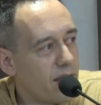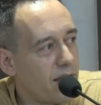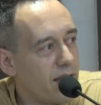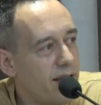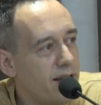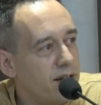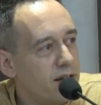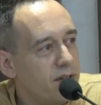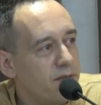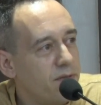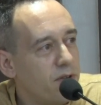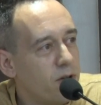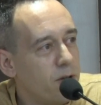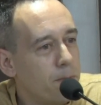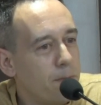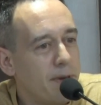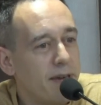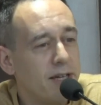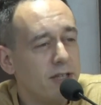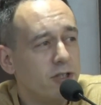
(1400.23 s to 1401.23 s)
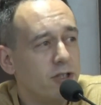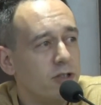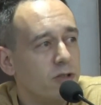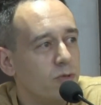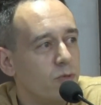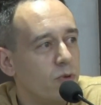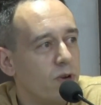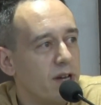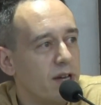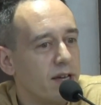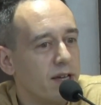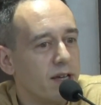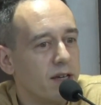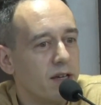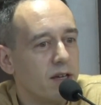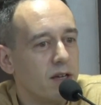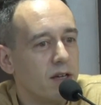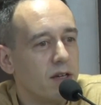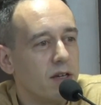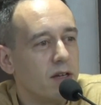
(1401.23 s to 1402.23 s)
And in a very patient way,
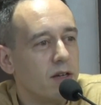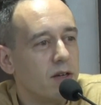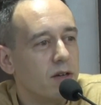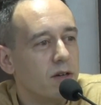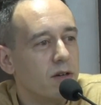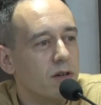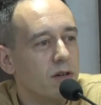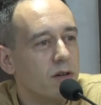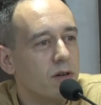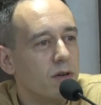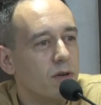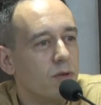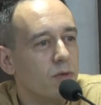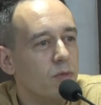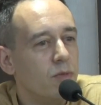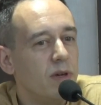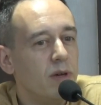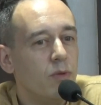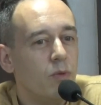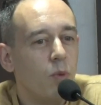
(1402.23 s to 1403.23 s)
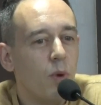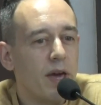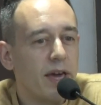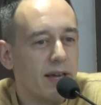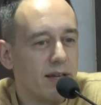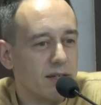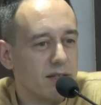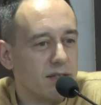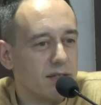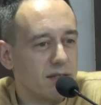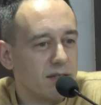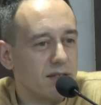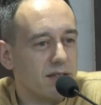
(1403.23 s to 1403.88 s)
we wait.